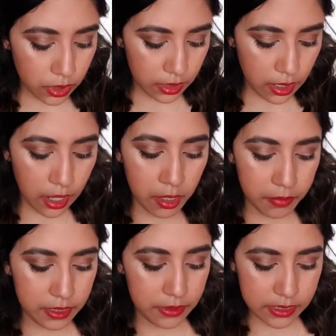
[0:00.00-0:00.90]
one,
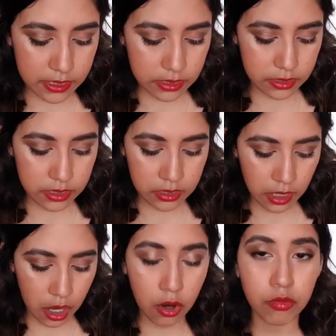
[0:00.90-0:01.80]
this is
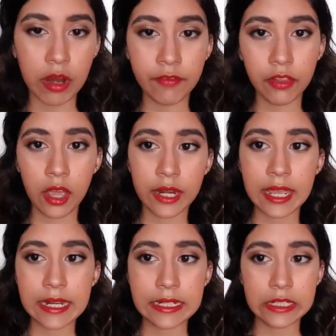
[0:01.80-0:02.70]
the
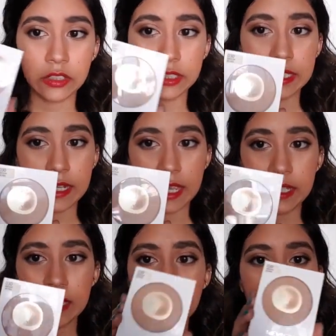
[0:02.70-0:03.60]
Revlon Nearly
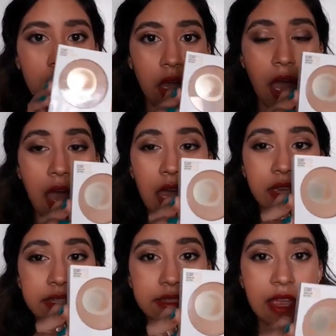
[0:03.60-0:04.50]
Naked.
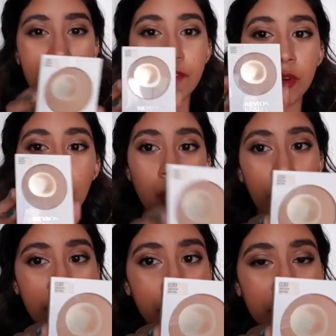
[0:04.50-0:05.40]
I have
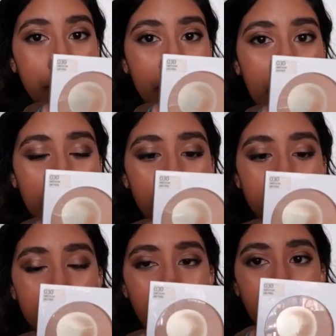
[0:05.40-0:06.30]
quite a bit of pan
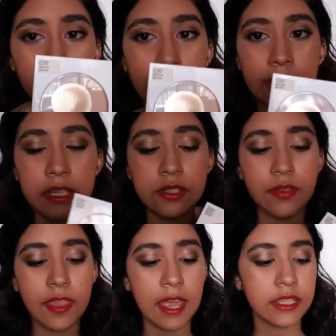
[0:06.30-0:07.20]
on there already, so
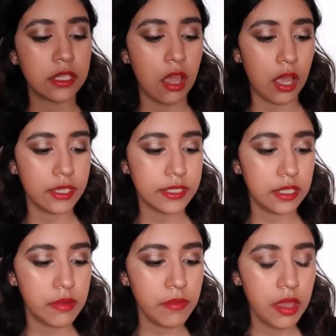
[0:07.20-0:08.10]
that's
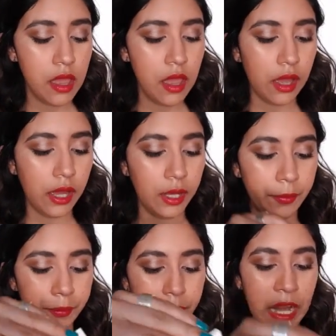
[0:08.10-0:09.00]
awesome.
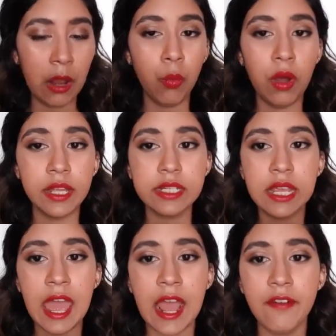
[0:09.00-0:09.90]
But I want
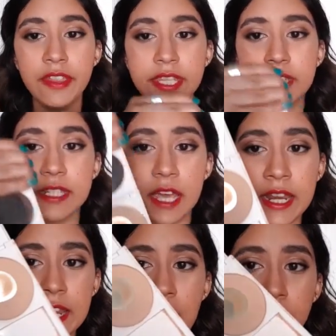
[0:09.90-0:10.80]
to have this
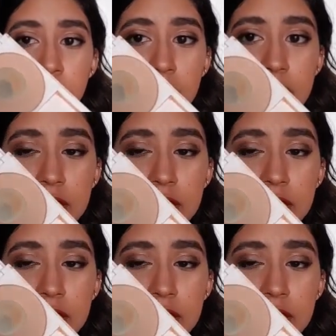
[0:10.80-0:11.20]
done and out of my